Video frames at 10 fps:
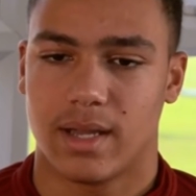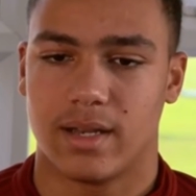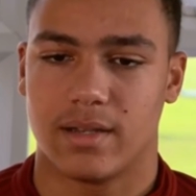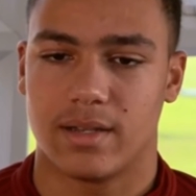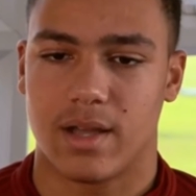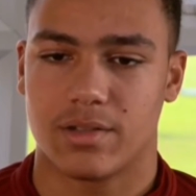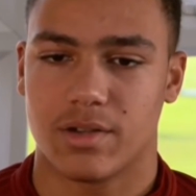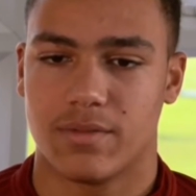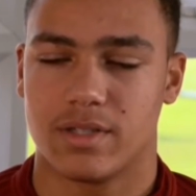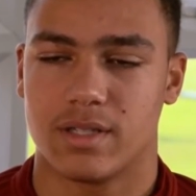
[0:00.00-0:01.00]
And then now
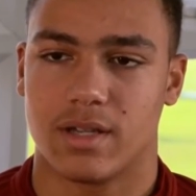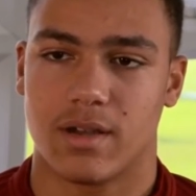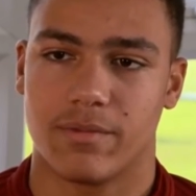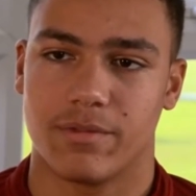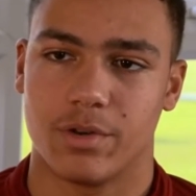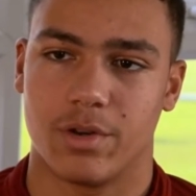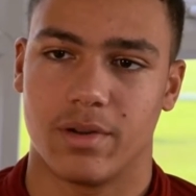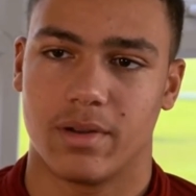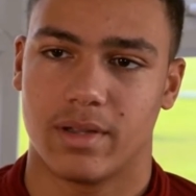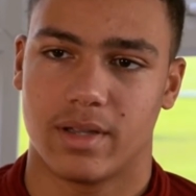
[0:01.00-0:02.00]
to obviously come
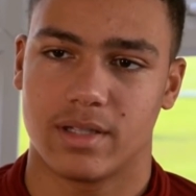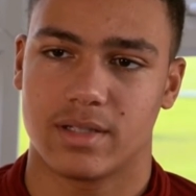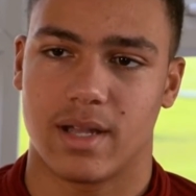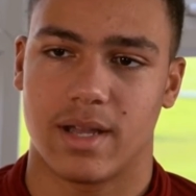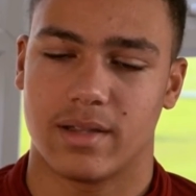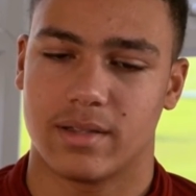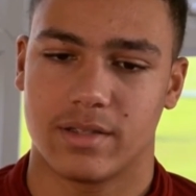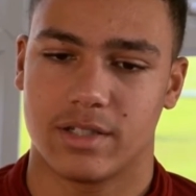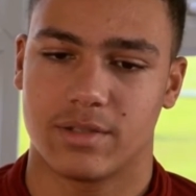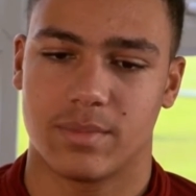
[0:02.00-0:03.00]
through, it's like,
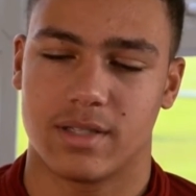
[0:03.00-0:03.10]
it just